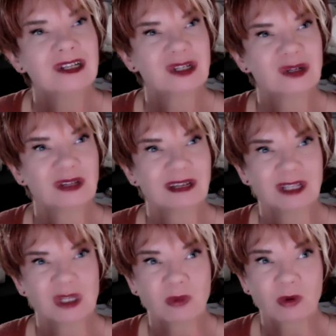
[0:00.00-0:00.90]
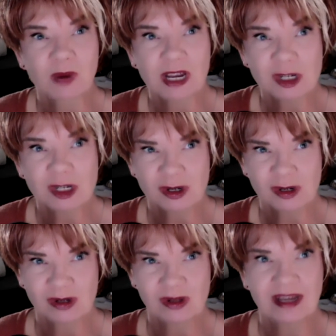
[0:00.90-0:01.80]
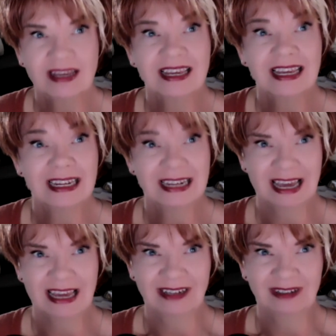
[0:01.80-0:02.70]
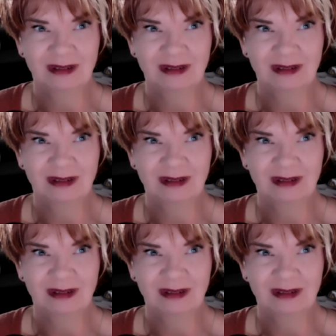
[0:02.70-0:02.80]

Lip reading: to the inspirational inhale.